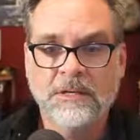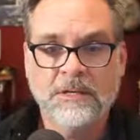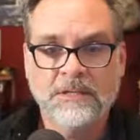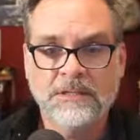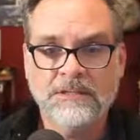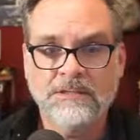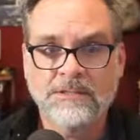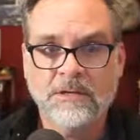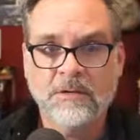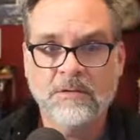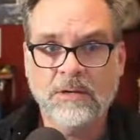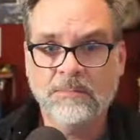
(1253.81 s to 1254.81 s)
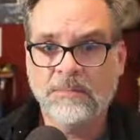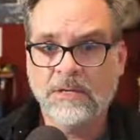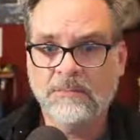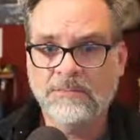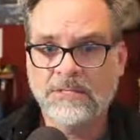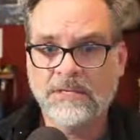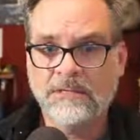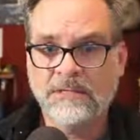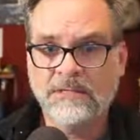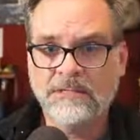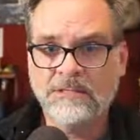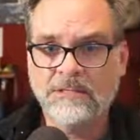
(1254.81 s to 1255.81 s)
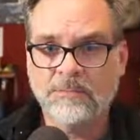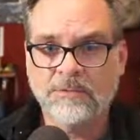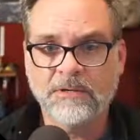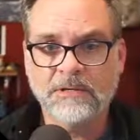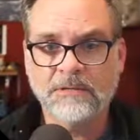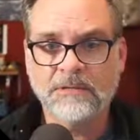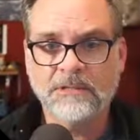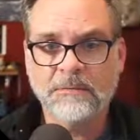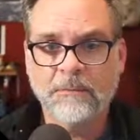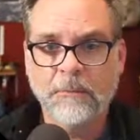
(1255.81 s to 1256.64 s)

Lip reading: And so I'm saying that this is a pretty good